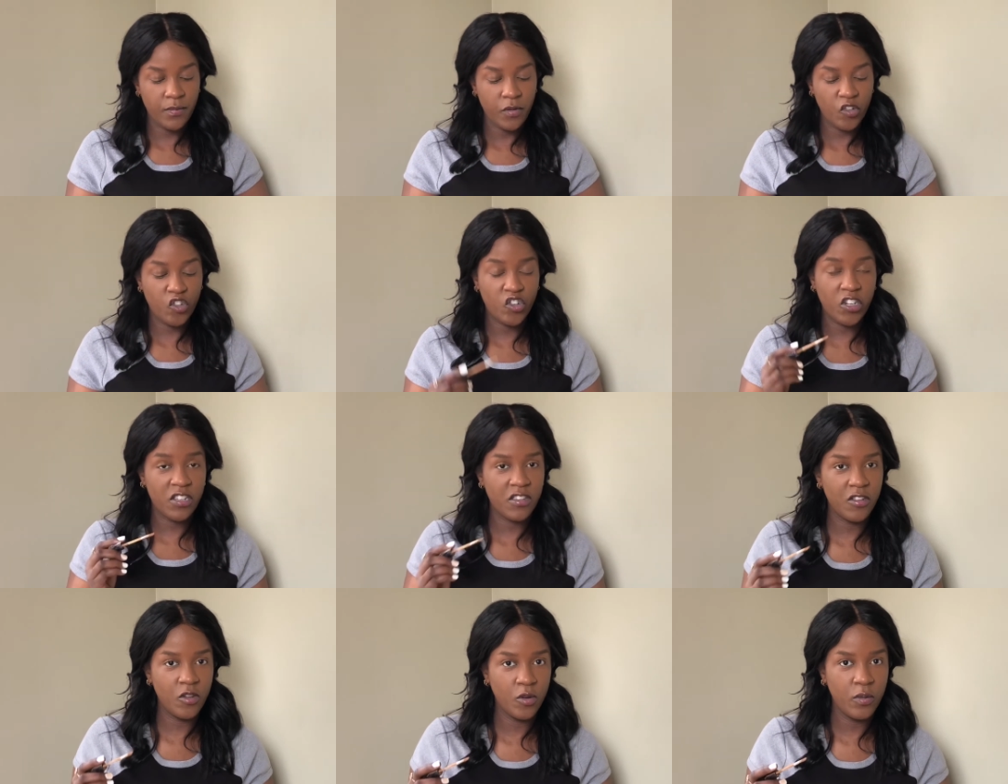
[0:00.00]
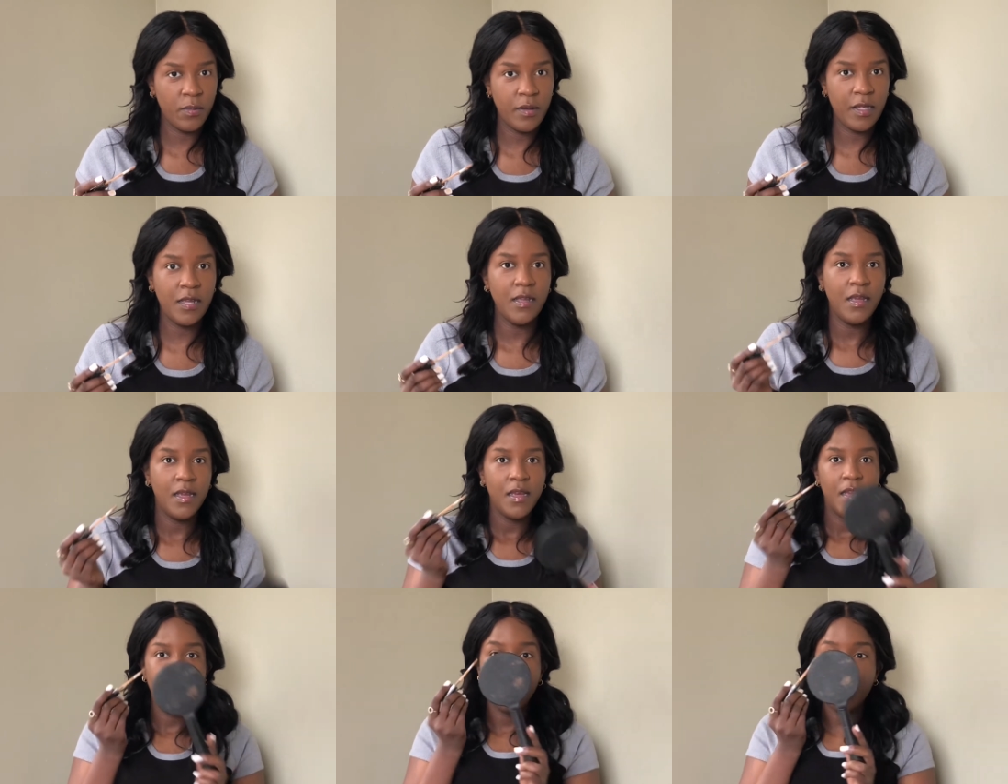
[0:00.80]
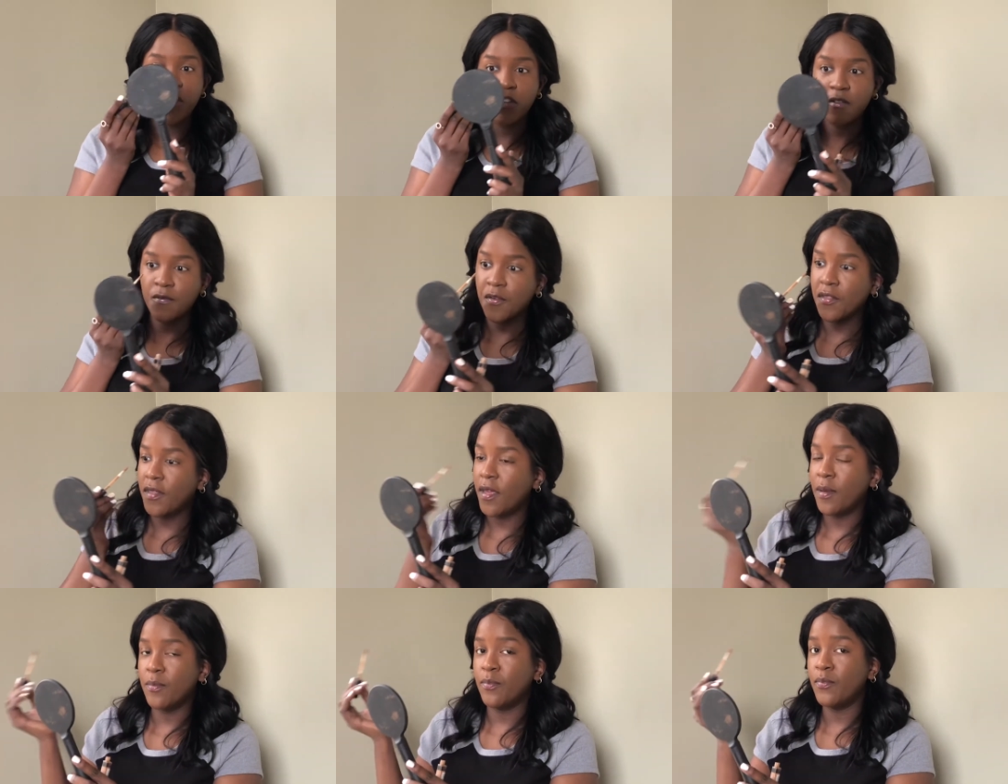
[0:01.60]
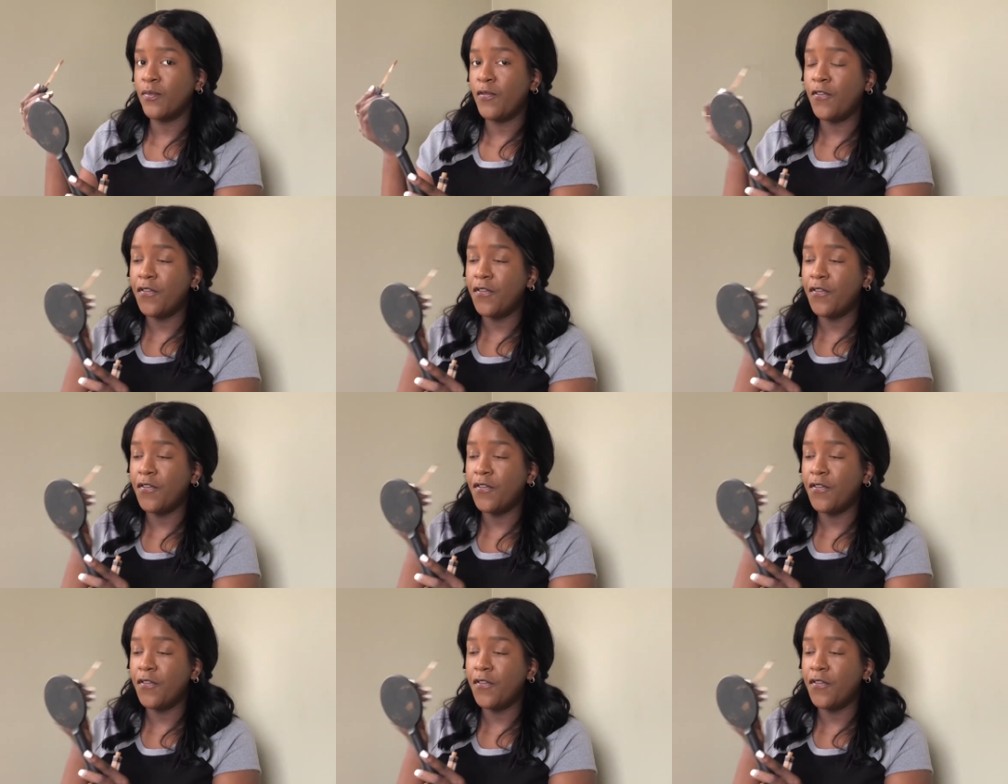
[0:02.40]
just a little bit, just for the oomph